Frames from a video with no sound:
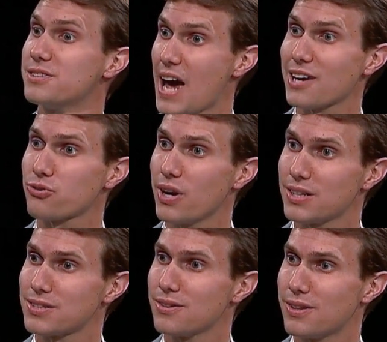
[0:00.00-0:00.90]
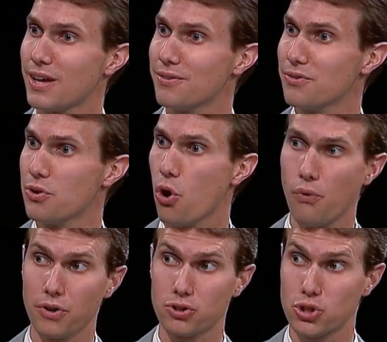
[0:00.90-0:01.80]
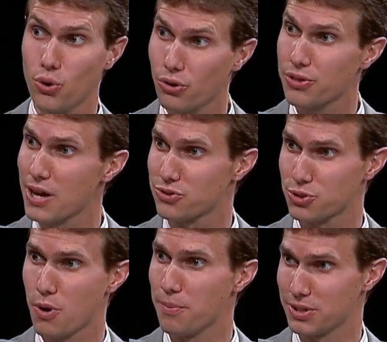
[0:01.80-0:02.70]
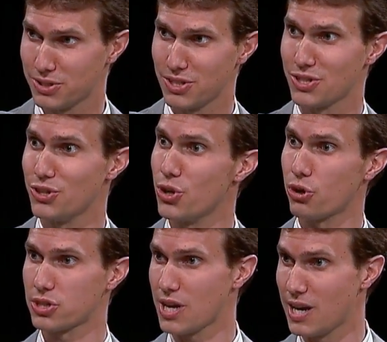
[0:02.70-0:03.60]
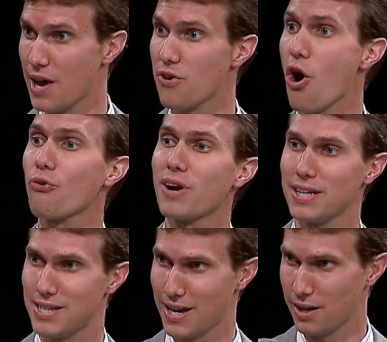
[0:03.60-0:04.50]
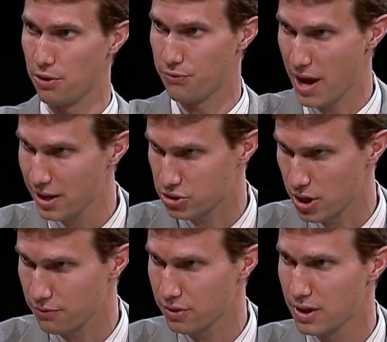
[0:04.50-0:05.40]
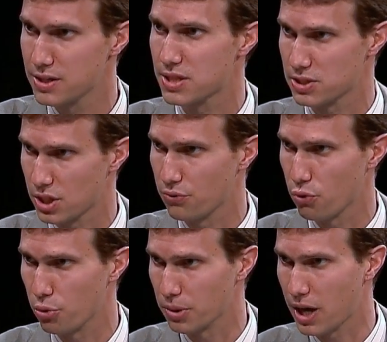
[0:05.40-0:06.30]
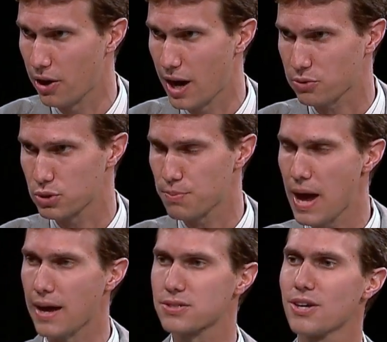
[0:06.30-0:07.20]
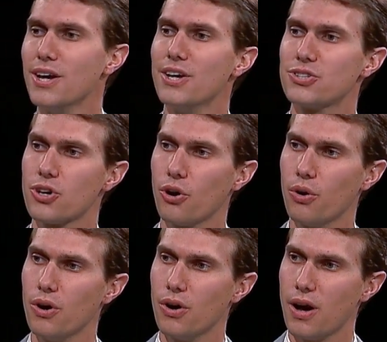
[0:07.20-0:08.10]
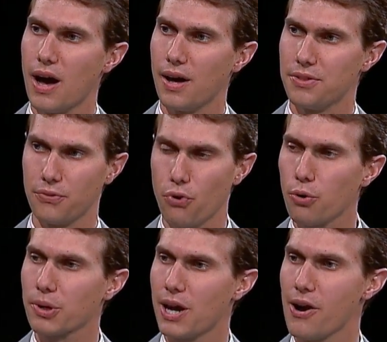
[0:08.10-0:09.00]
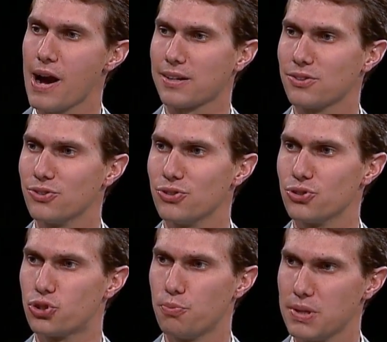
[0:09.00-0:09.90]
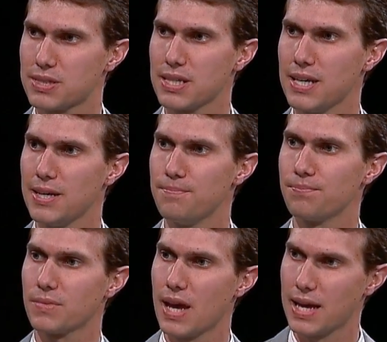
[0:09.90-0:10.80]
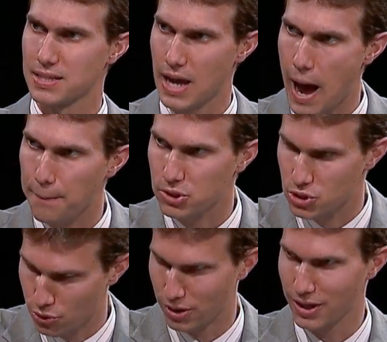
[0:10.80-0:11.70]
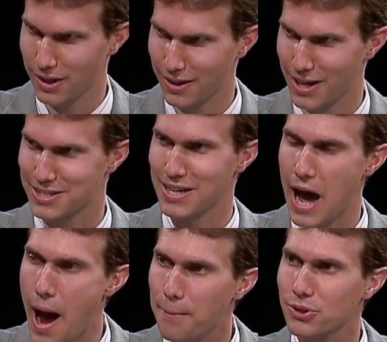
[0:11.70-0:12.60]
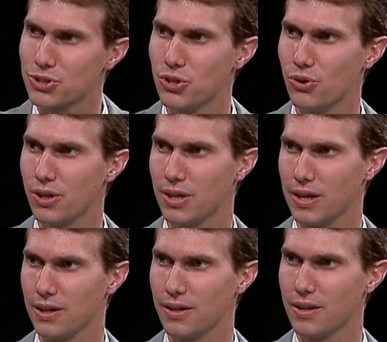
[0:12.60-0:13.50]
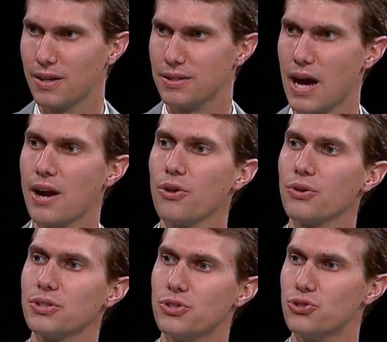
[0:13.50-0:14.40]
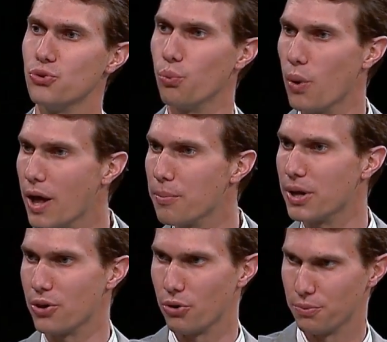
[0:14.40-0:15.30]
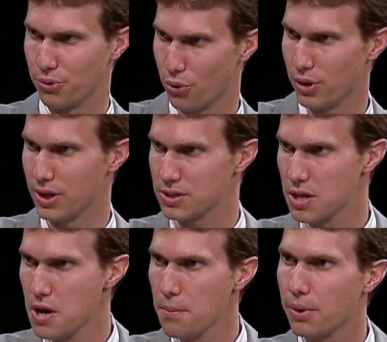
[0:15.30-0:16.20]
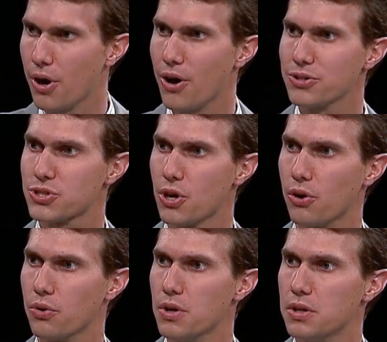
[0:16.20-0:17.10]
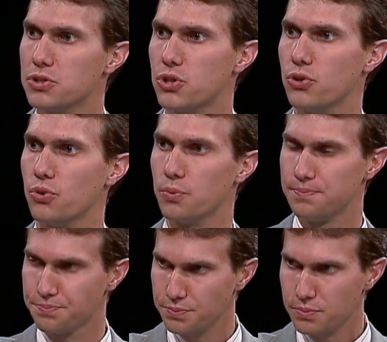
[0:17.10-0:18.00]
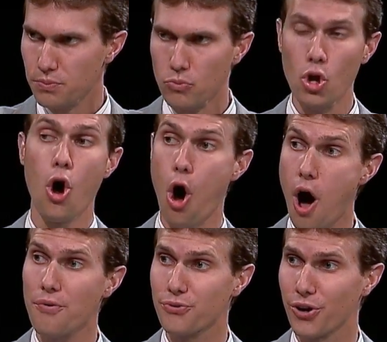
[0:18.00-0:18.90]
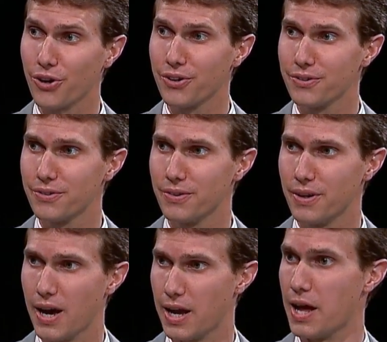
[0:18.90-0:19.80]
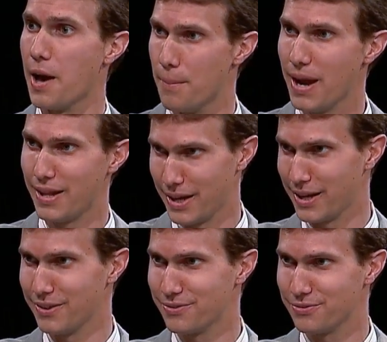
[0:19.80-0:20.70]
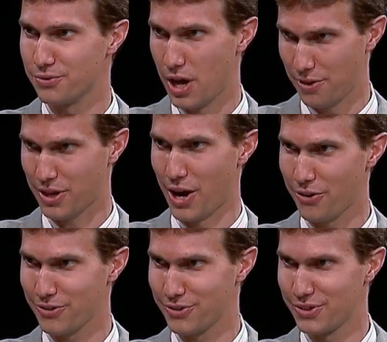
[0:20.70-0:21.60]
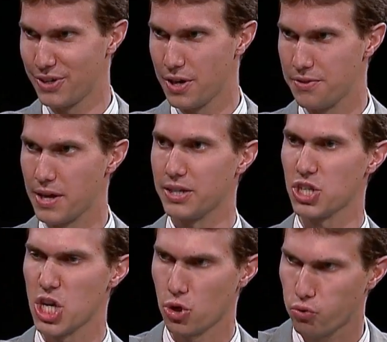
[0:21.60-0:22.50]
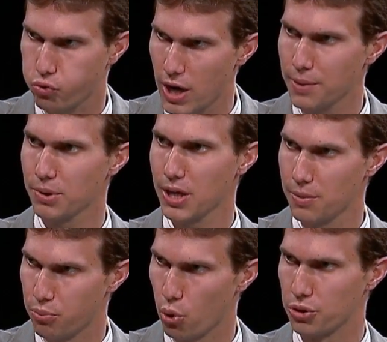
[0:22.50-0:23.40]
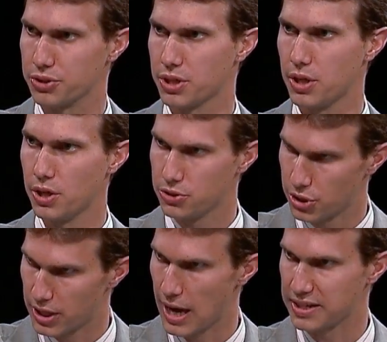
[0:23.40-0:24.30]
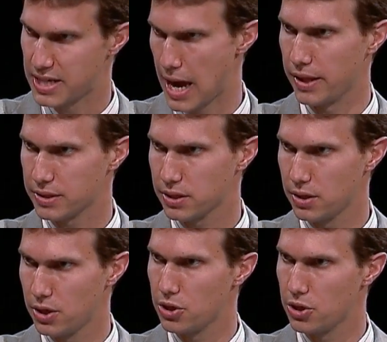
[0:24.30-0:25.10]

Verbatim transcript: Tax credits that over 200,000 small businesses in New York State have already taken advantage of since the Affordable Care Act was passed. So the Affordable Care Act should be seen as an opportunity. It's an opportunity not only to do well by your employees, but also to offer an amenity, healthcare, that is incredibly important to get talent.